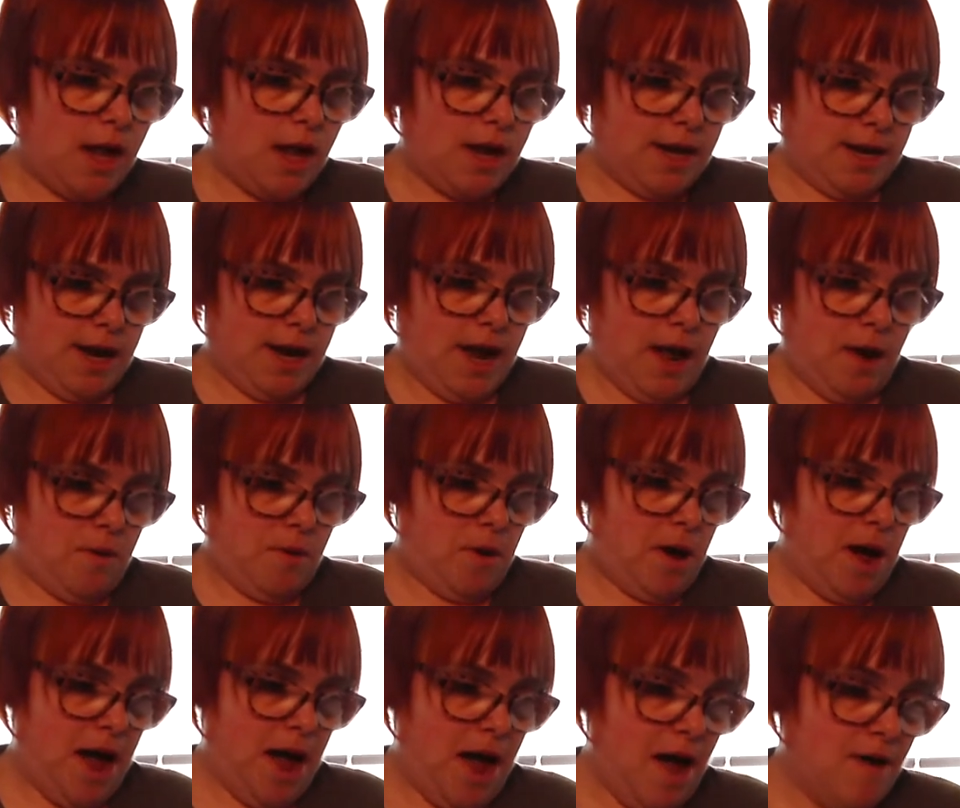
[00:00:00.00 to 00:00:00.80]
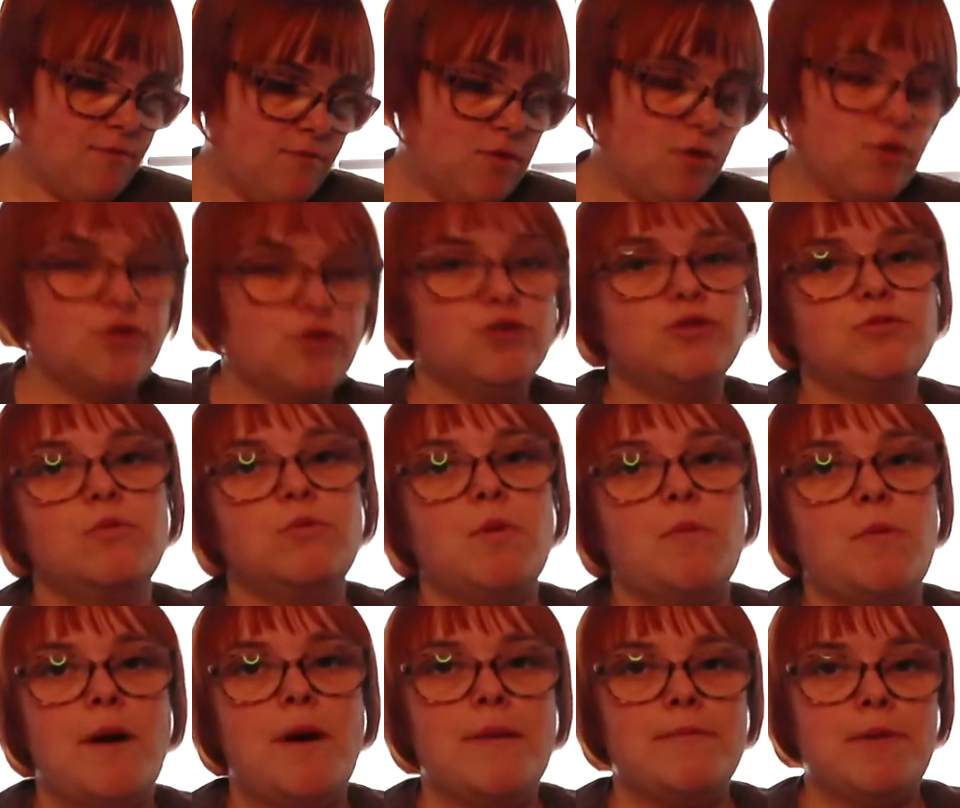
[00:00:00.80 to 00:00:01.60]
Now, I haven't got the
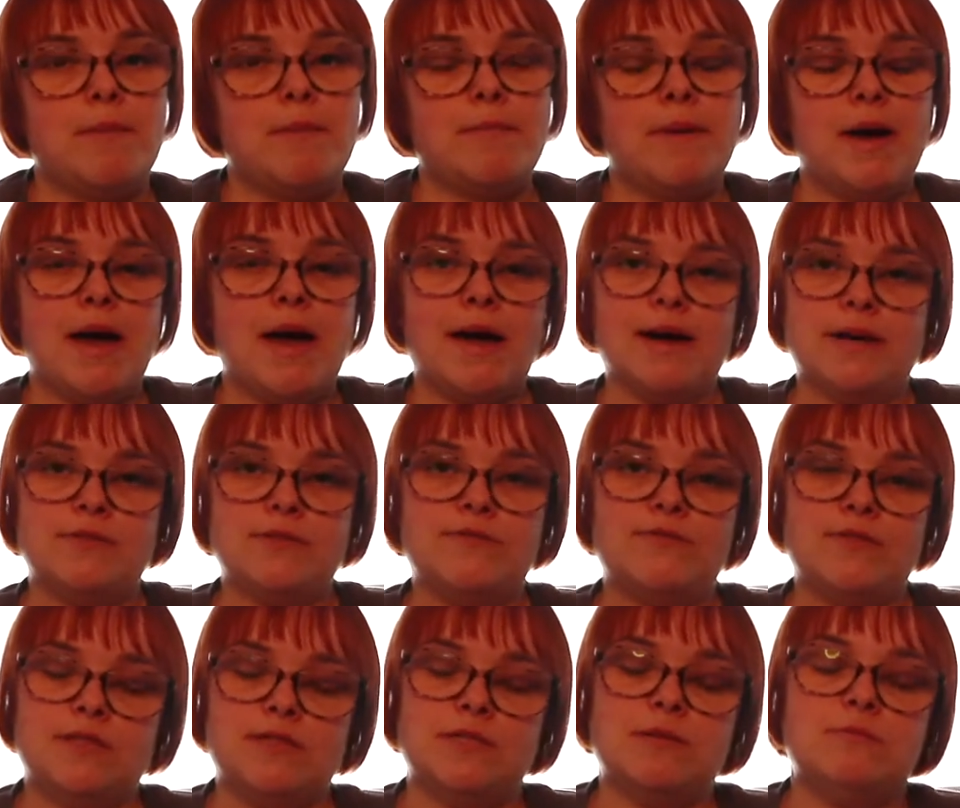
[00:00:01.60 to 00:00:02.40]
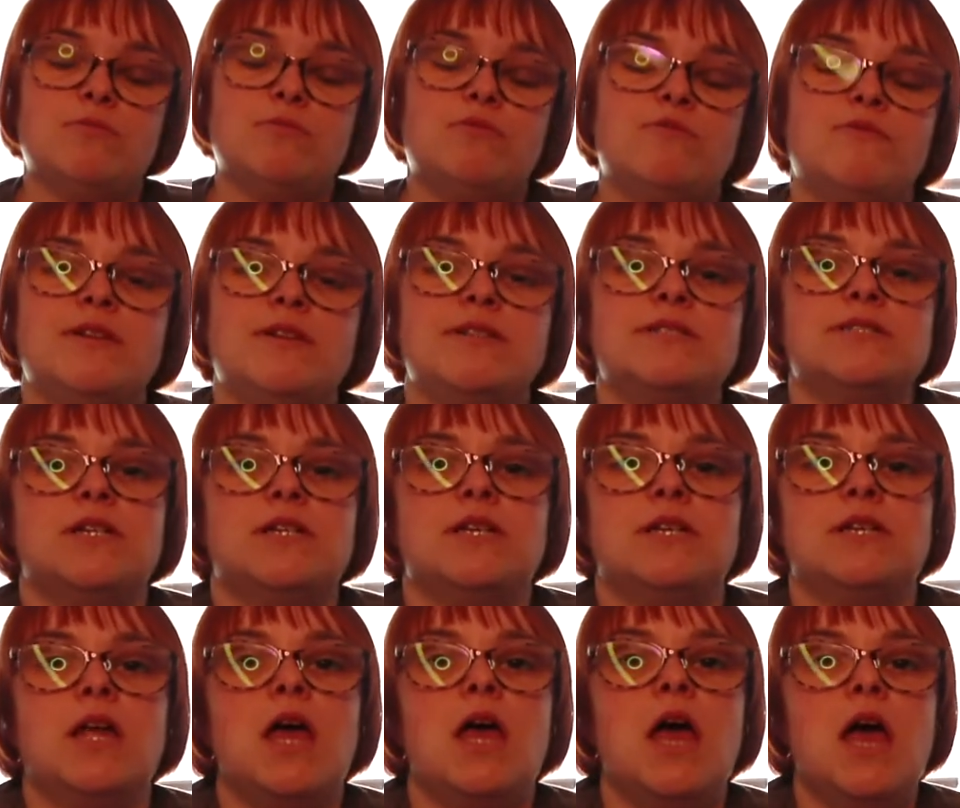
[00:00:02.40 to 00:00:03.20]
normal Primark bags for the simple
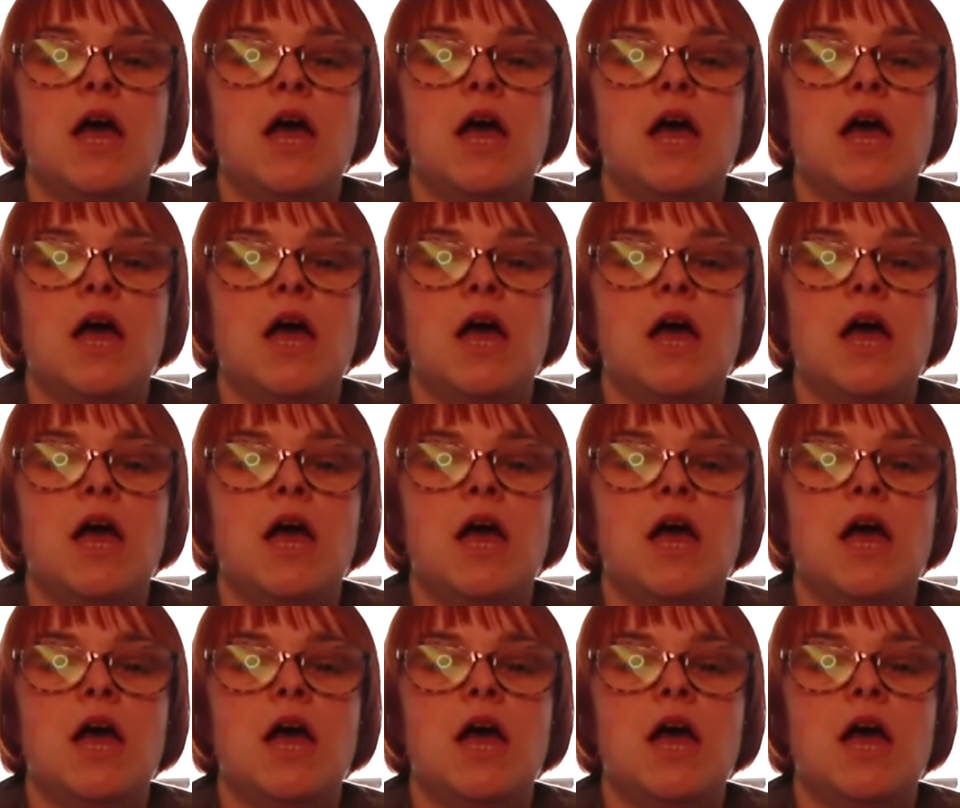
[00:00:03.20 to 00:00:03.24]
reason